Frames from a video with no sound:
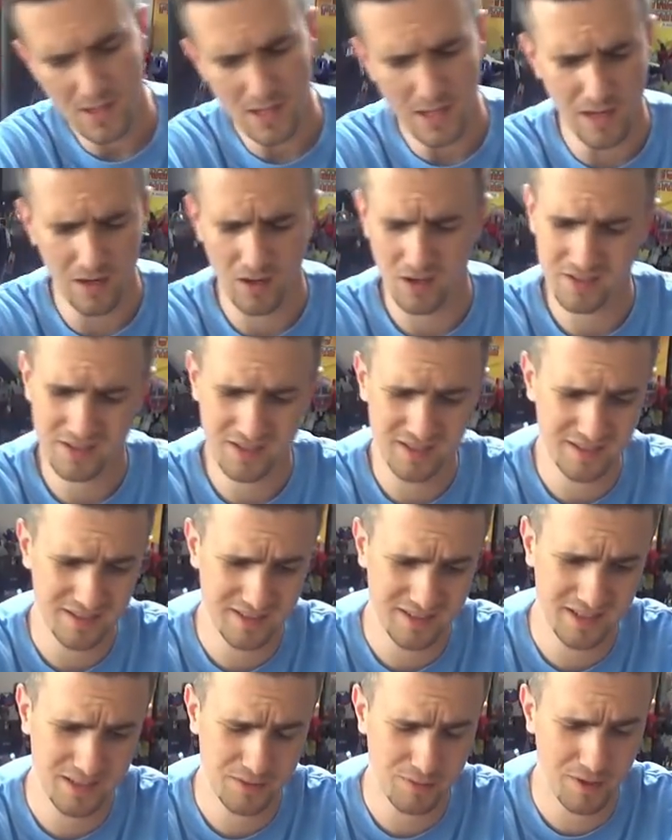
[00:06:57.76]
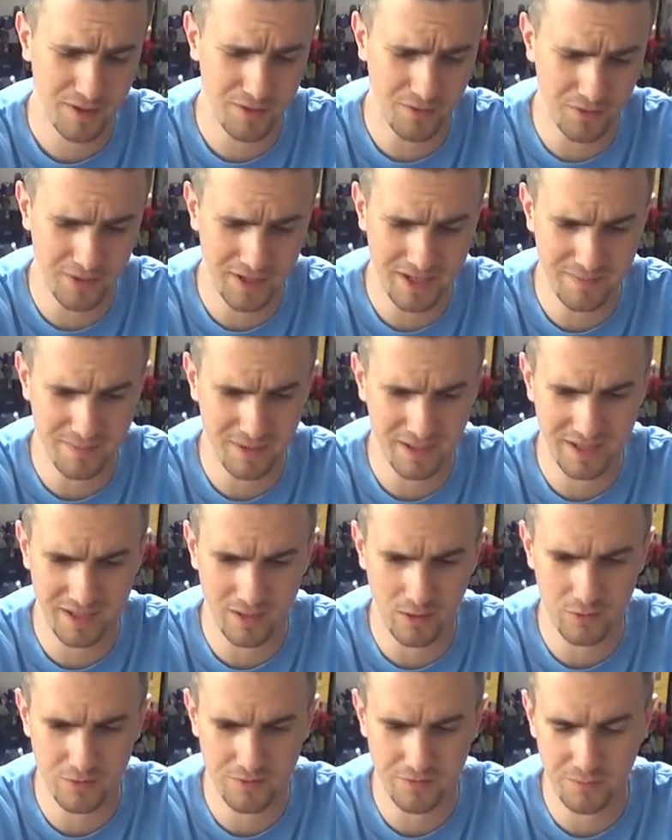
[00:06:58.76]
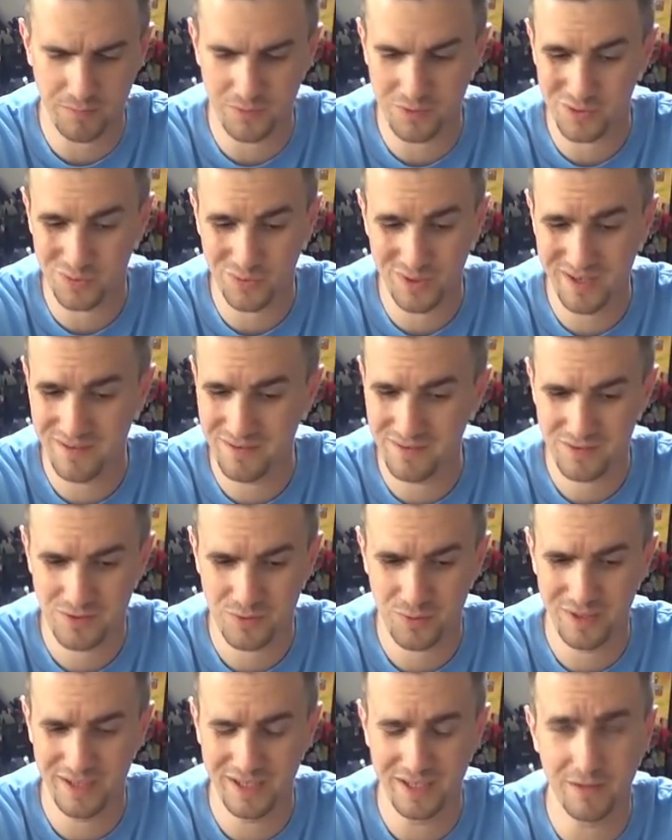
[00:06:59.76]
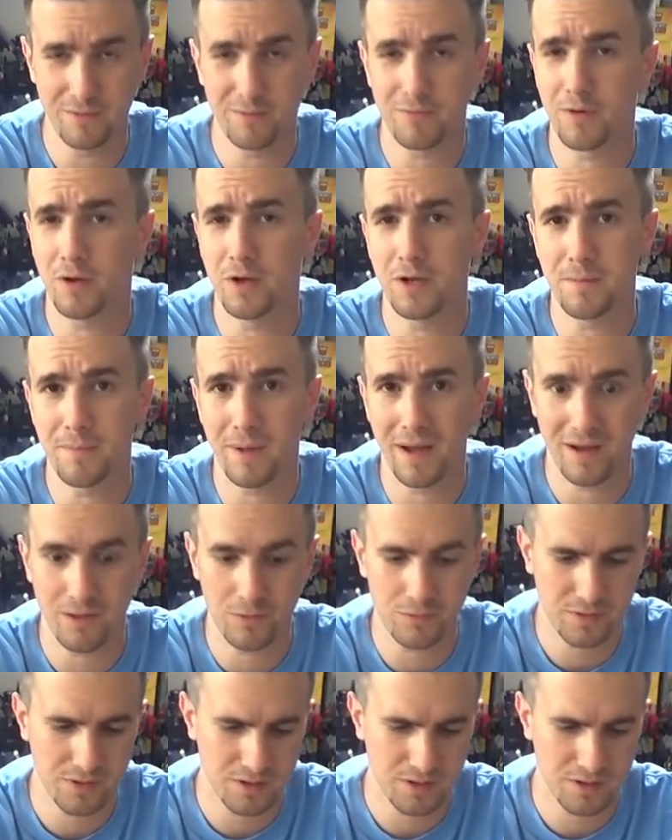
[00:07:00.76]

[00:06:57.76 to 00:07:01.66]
And like I said, this one on eBay goes for between £20 and £30.